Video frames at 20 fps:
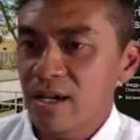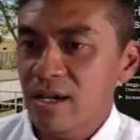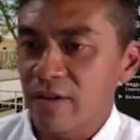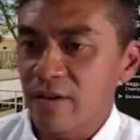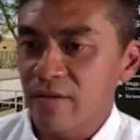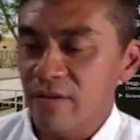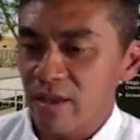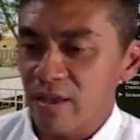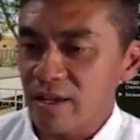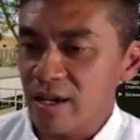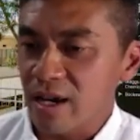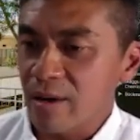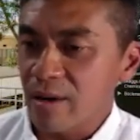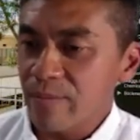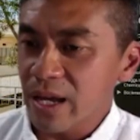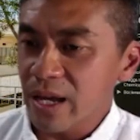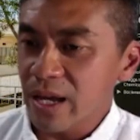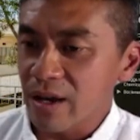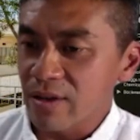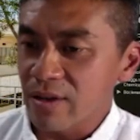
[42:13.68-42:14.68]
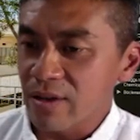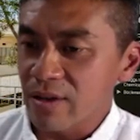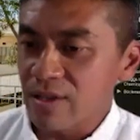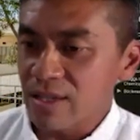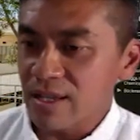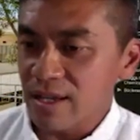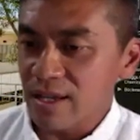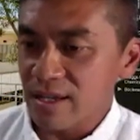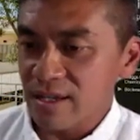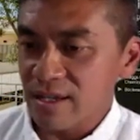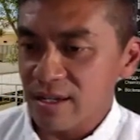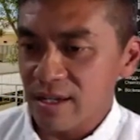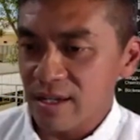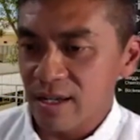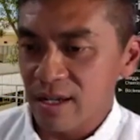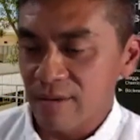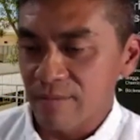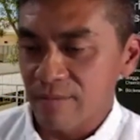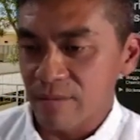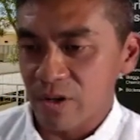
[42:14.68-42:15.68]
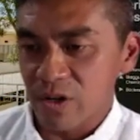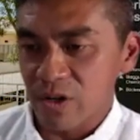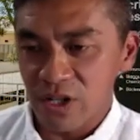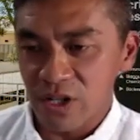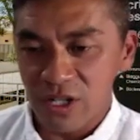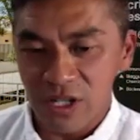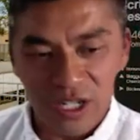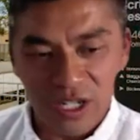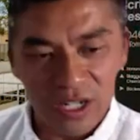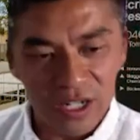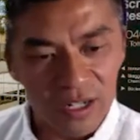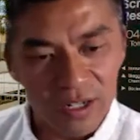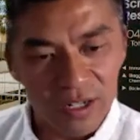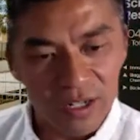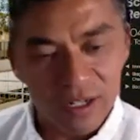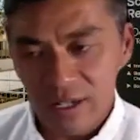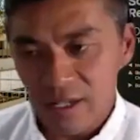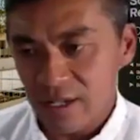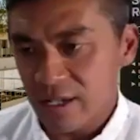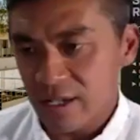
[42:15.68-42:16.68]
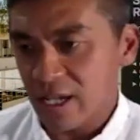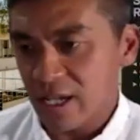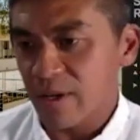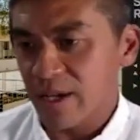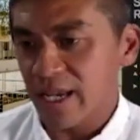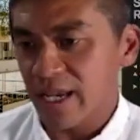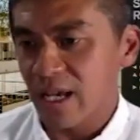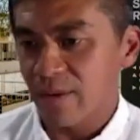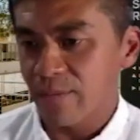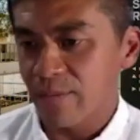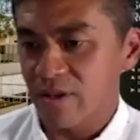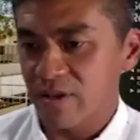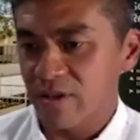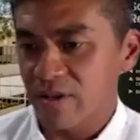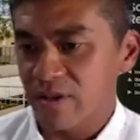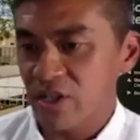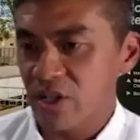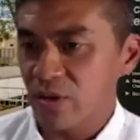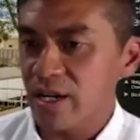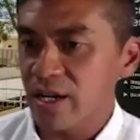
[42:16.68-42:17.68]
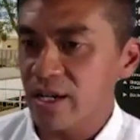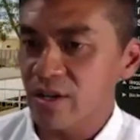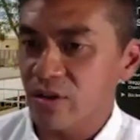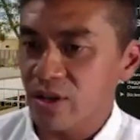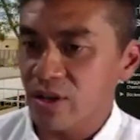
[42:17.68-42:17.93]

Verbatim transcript: of all the compounds that um, Kristen's team at Caliper has screened.